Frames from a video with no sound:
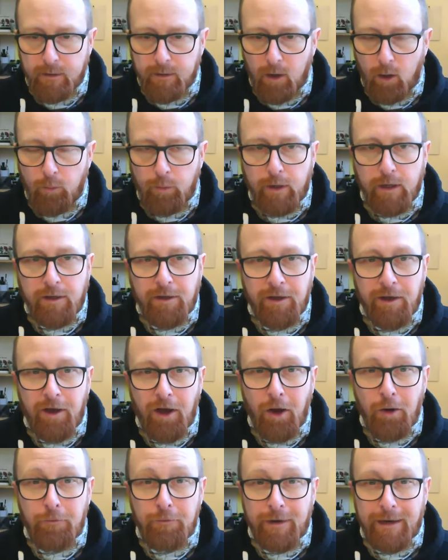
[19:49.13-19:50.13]
I'll be
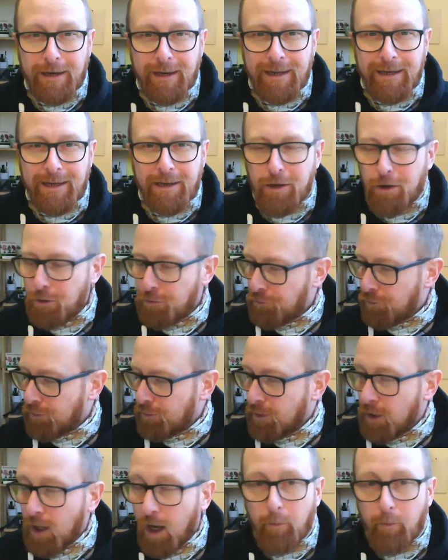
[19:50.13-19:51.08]
hopefully leading you through